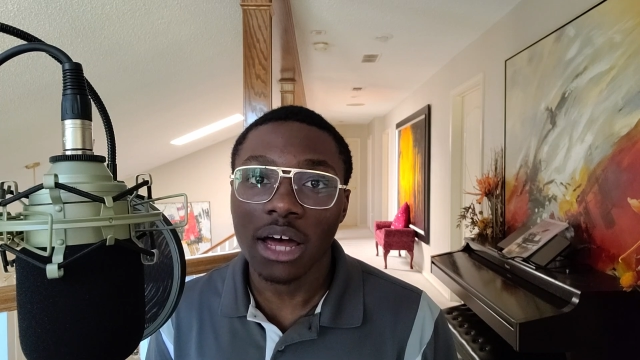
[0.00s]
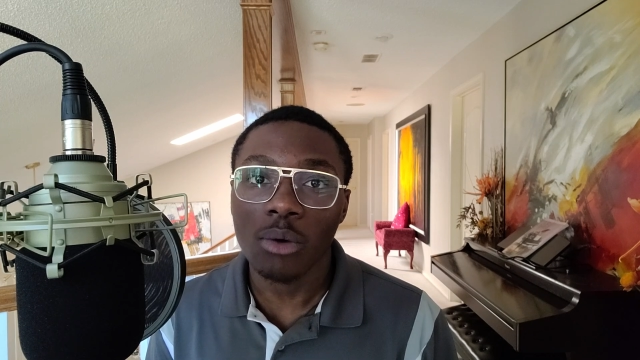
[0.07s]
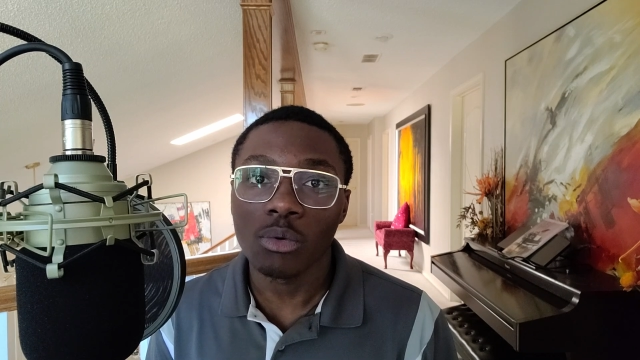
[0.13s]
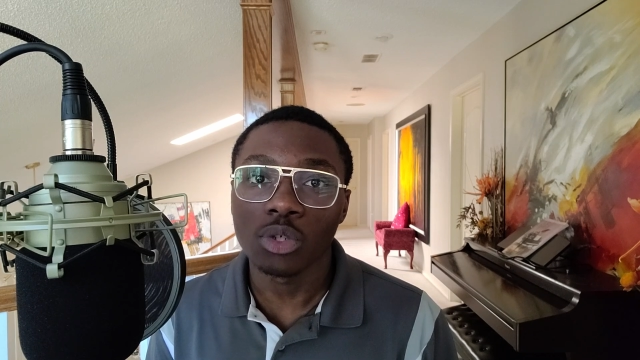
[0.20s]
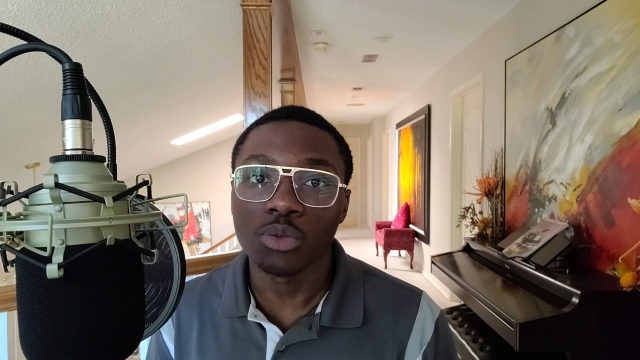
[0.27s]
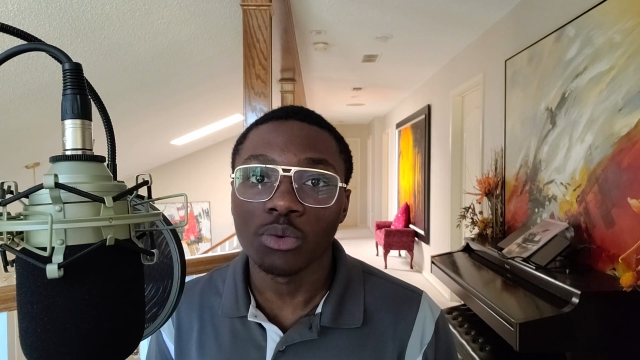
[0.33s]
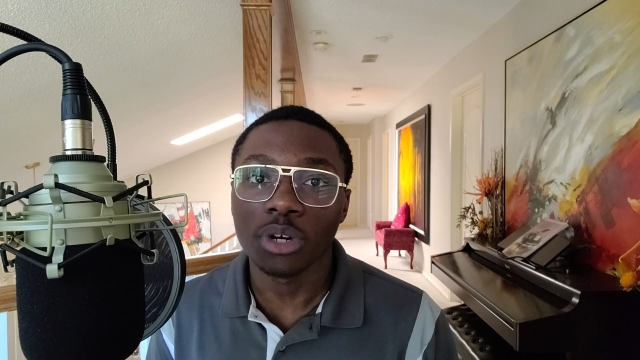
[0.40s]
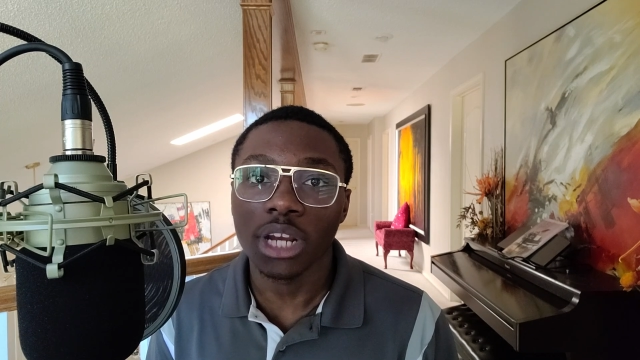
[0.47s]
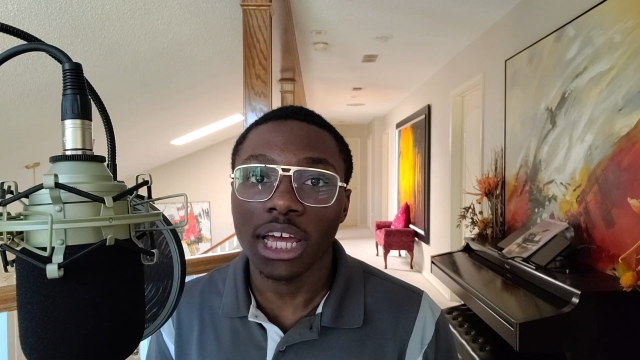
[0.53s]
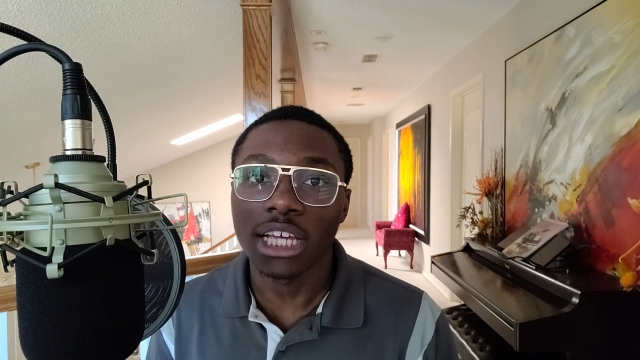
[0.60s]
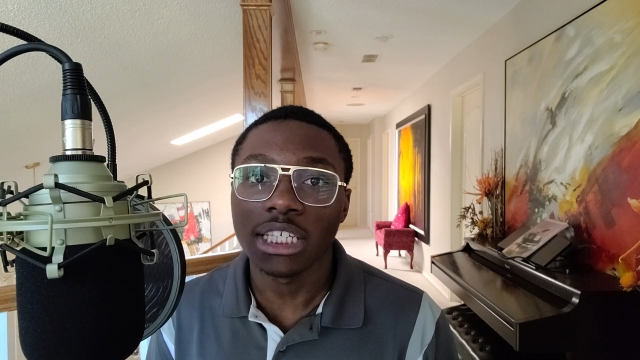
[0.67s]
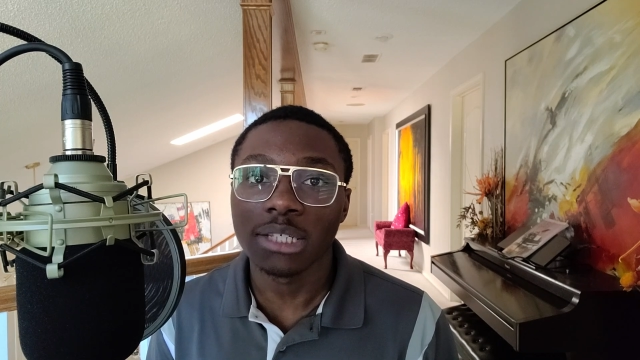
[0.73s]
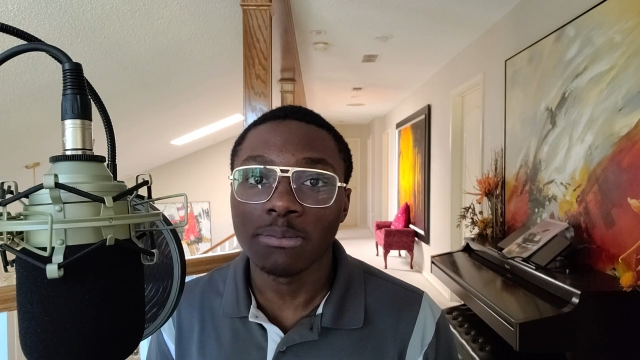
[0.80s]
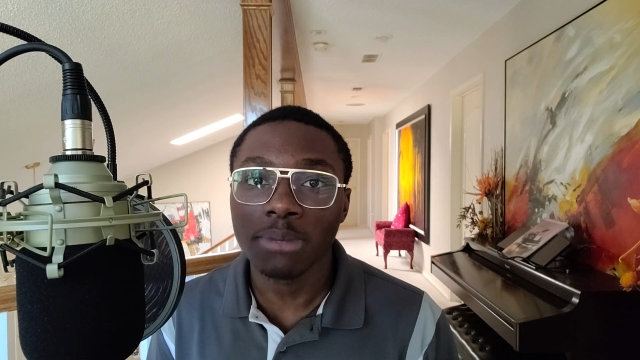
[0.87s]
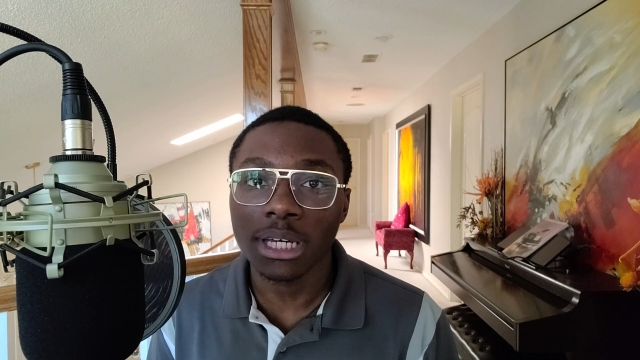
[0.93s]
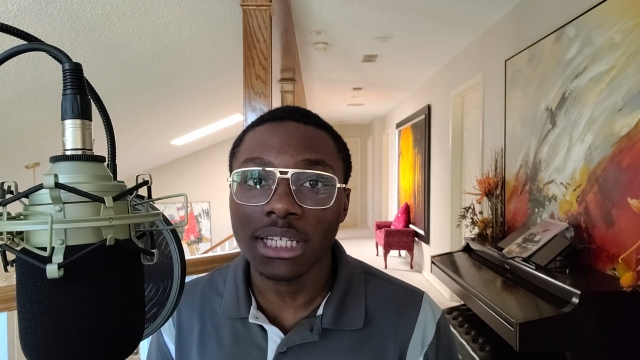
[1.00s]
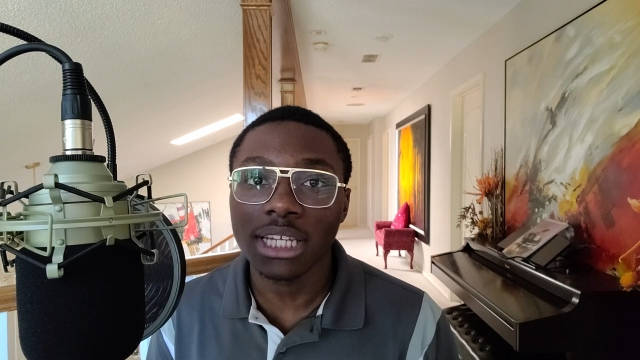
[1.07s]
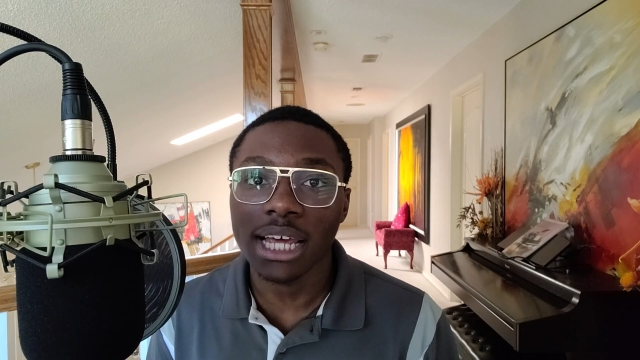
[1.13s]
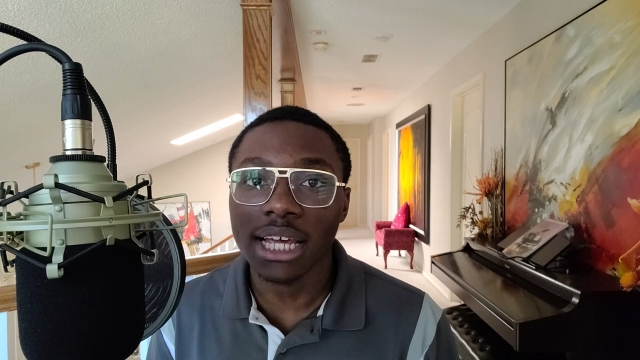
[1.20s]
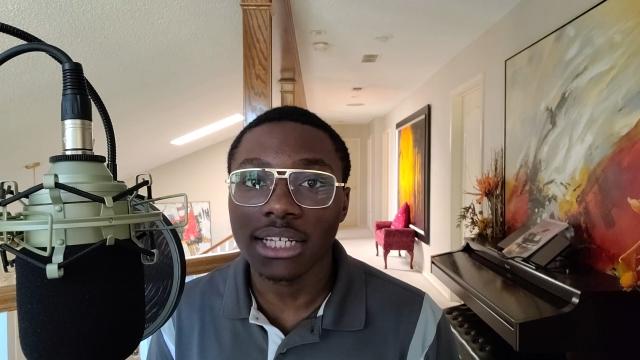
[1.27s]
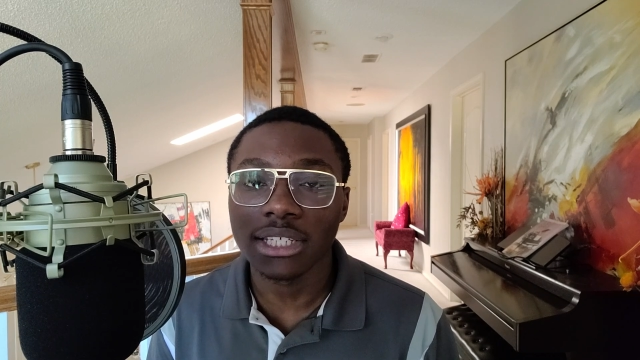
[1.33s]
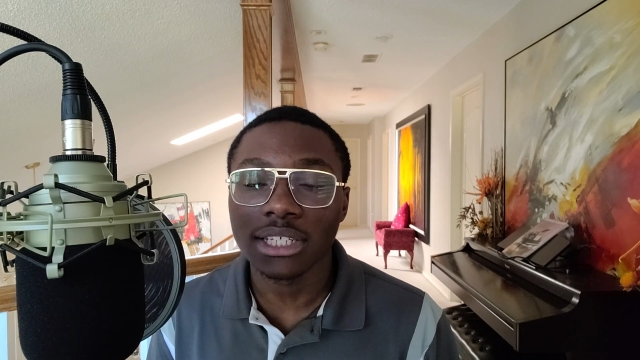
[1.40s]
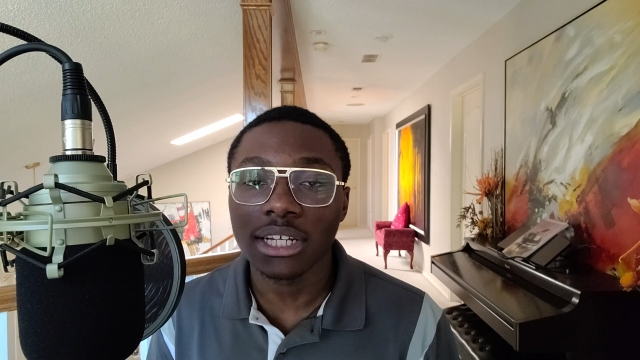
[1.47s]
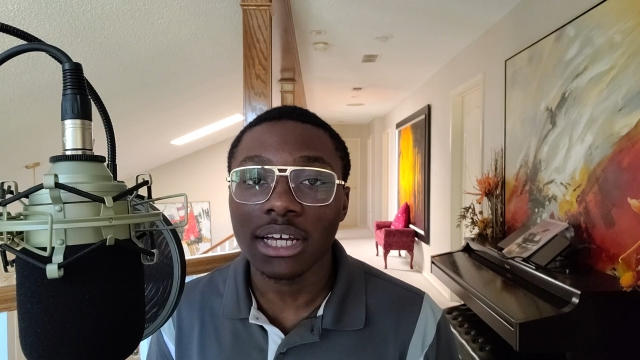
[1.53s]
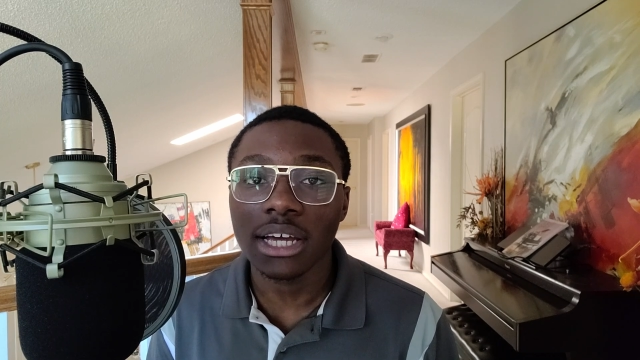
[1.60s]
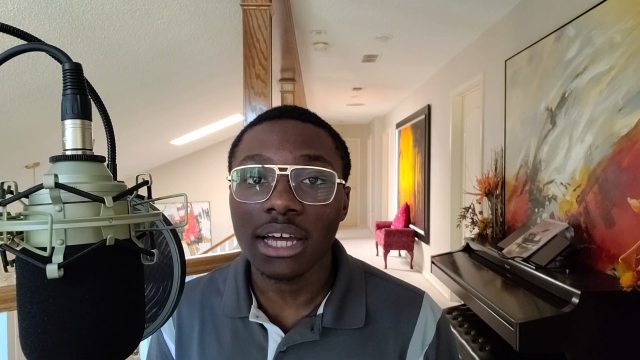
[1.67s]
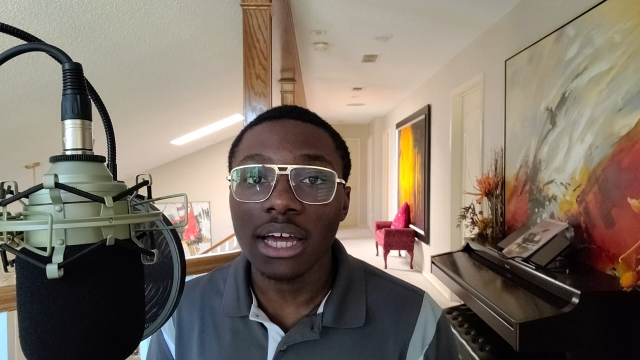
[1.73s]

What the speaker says: out was run a speed test.